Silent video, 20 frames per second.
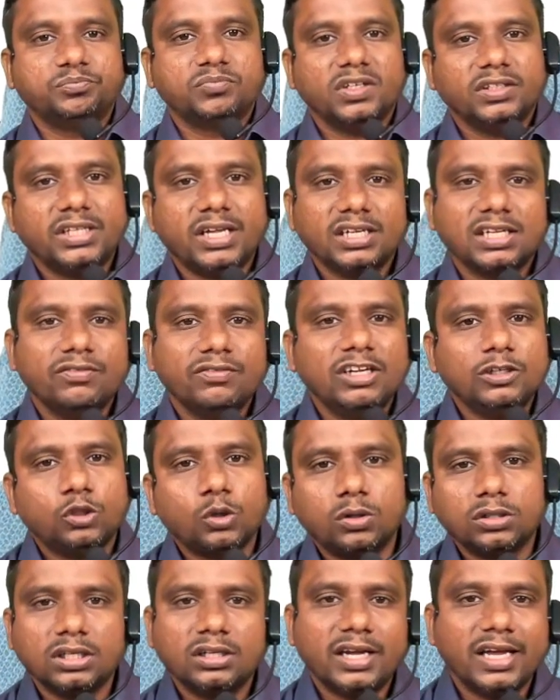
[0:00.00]
They are giving
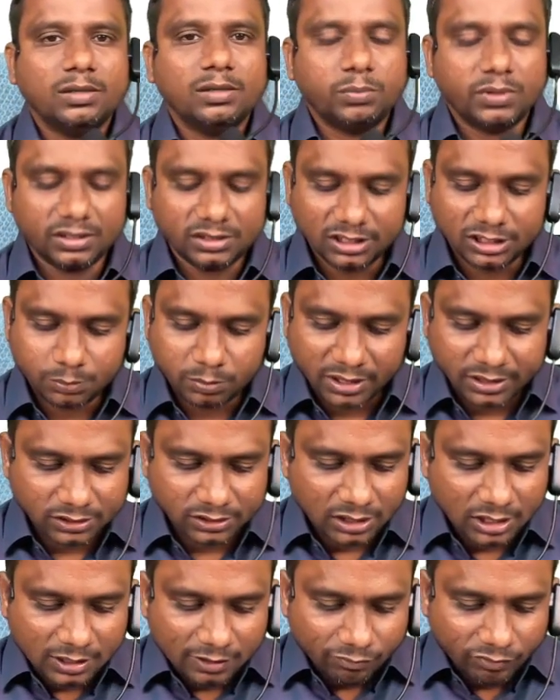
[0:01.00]
total hire purchase price
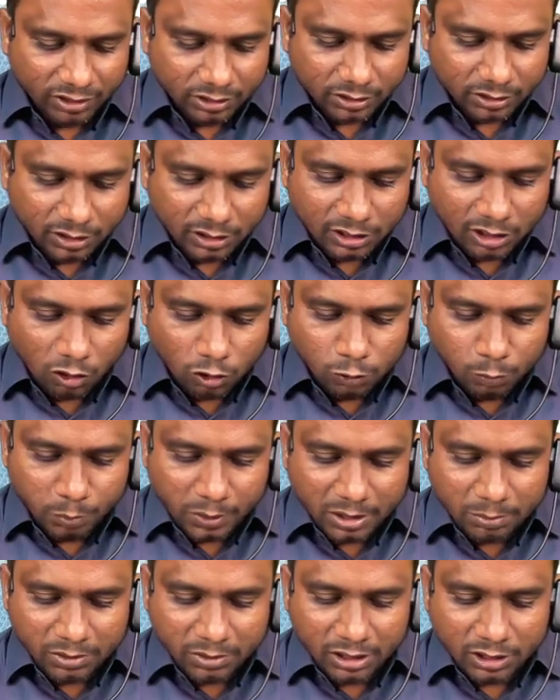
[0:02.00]
with down
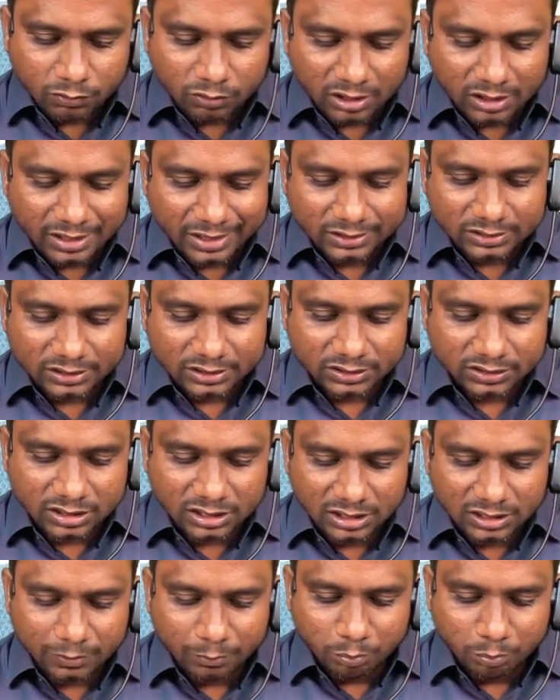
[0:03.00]
payment 1 lakh 60.